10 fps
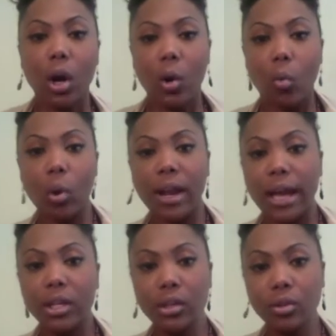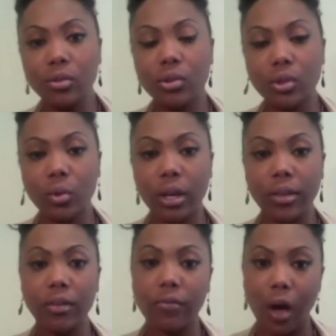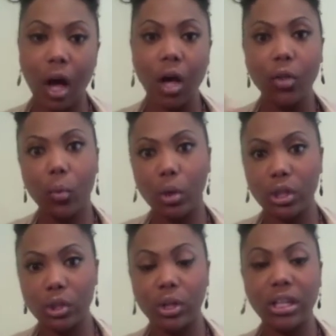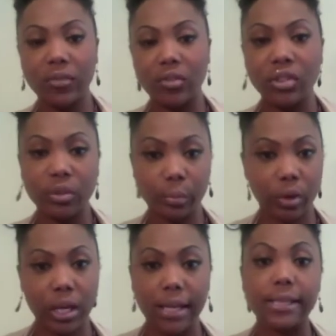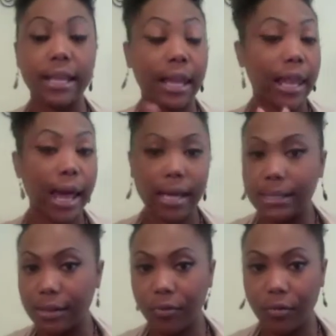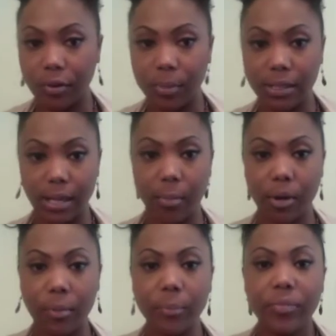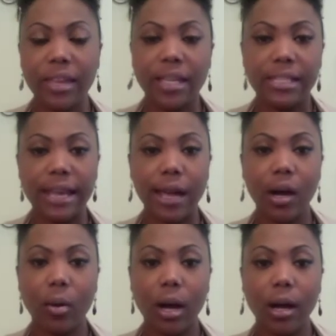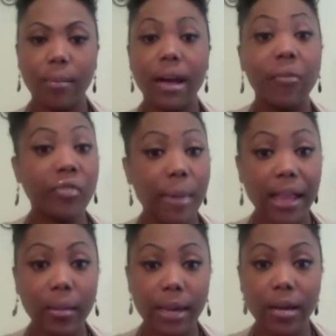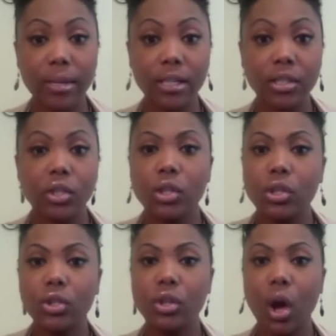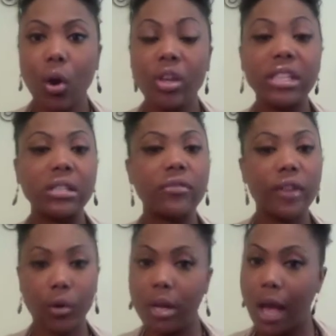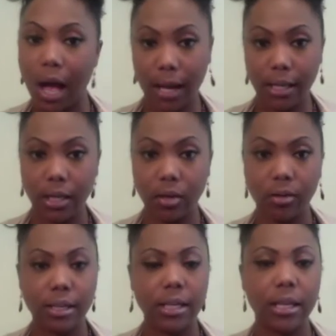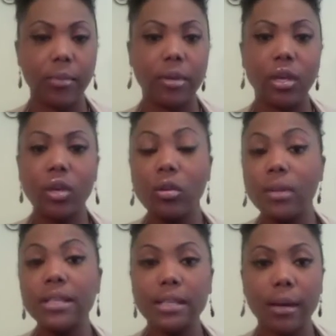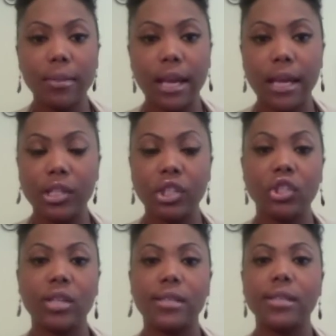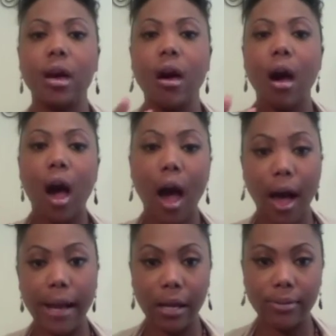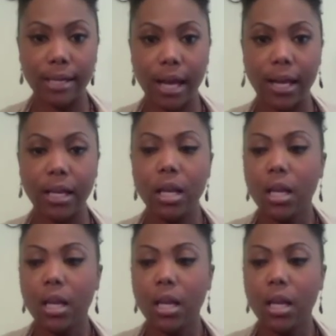what I use during the fall, the winter, and even the spring is a lot different from the summer. Now, um, I'm from Alabama, so it's very hot here. It can be humid some days. It's just hot outside.